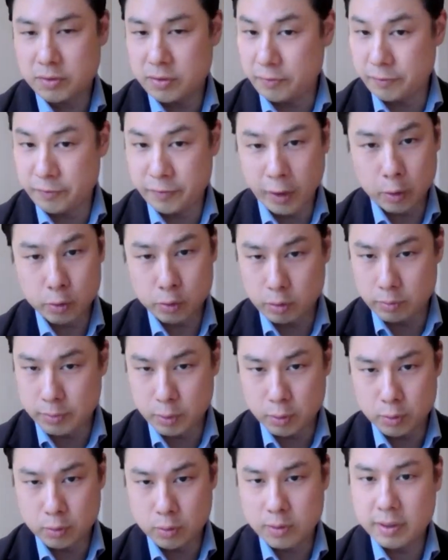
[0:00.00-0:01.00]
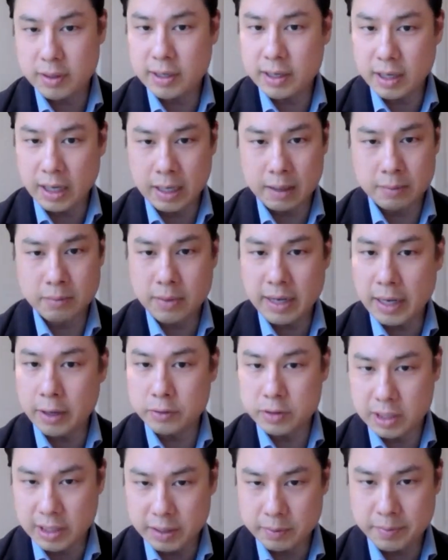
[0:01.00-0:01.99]
vulnerable
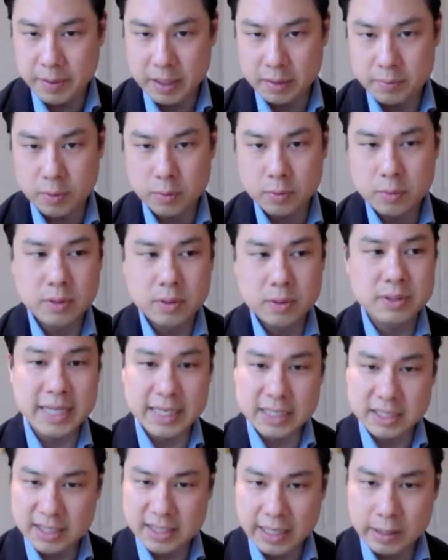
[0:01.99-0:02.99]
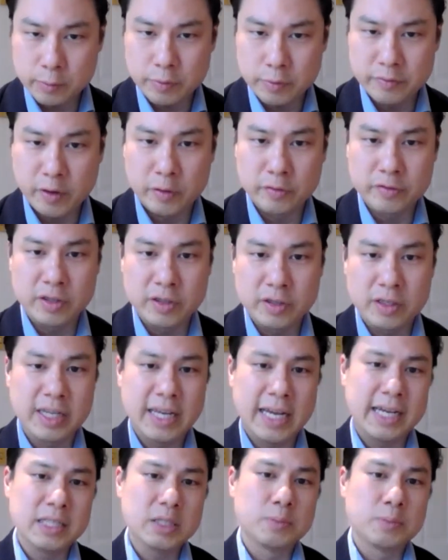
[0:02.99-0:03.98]
elderly people. Yes, they were involved in the
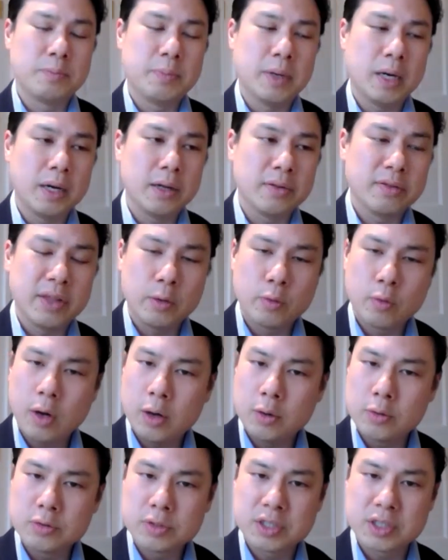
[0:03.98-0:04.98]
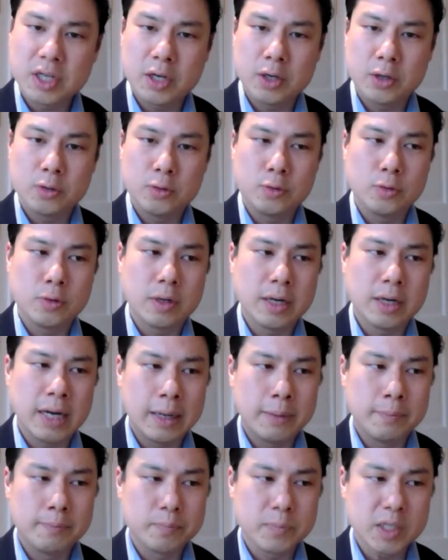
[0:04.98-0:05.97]
case, but there were also
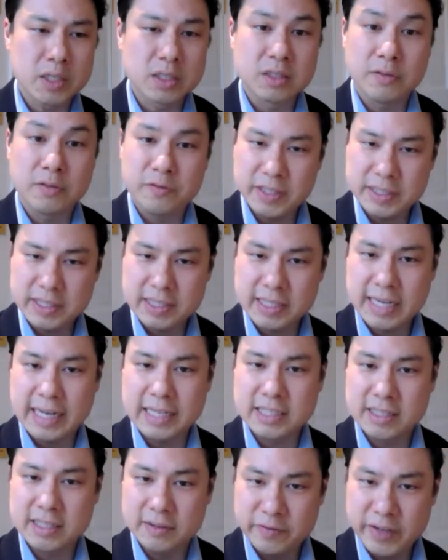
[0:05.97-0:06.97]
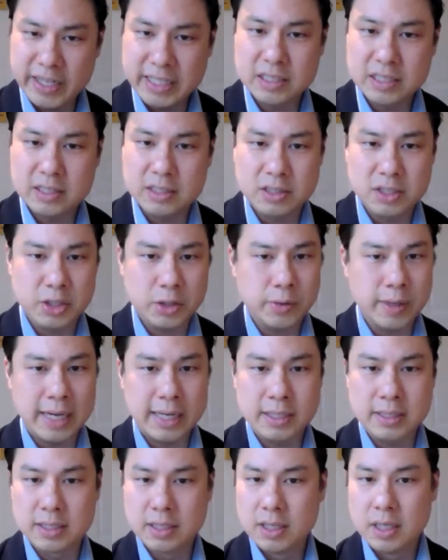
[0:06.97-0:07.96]
sophisticated investors who
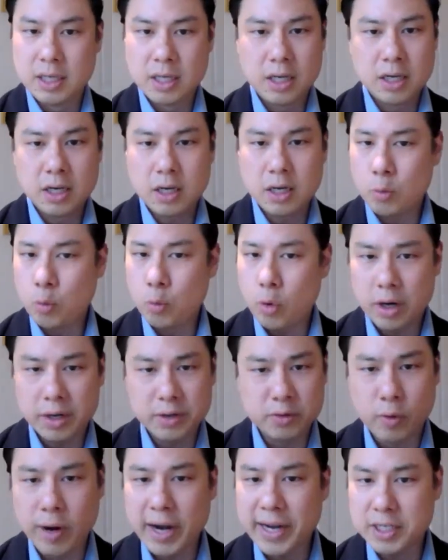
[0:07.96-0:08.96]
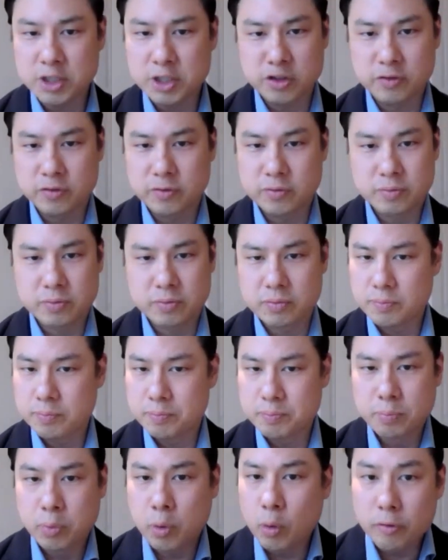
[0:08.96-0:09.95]
had a wide range of
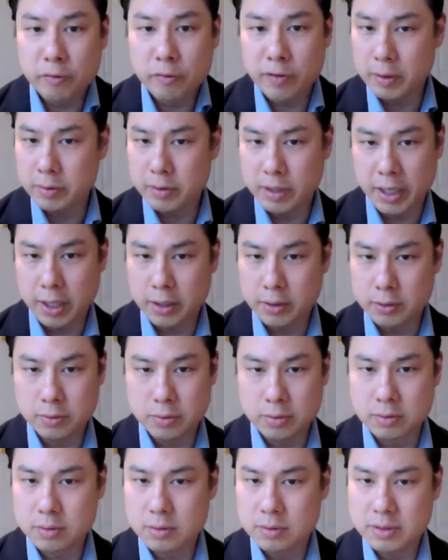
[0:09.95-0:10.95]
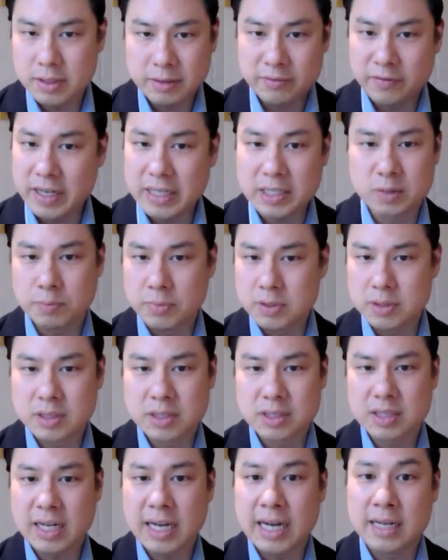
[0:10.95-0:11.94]
portfolio
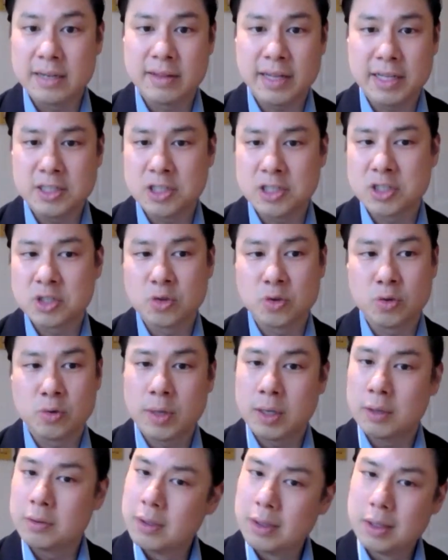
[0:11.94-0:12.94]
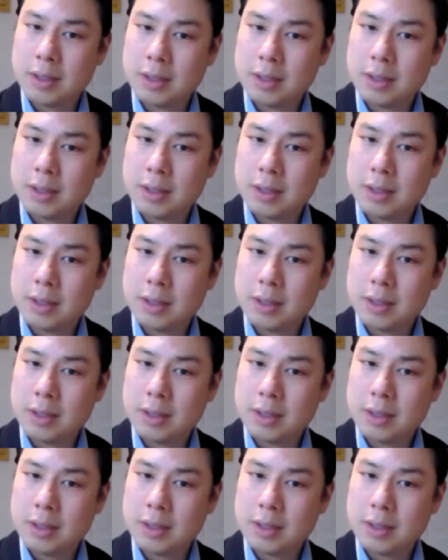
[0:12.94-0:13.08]
investments, and they just thought, well,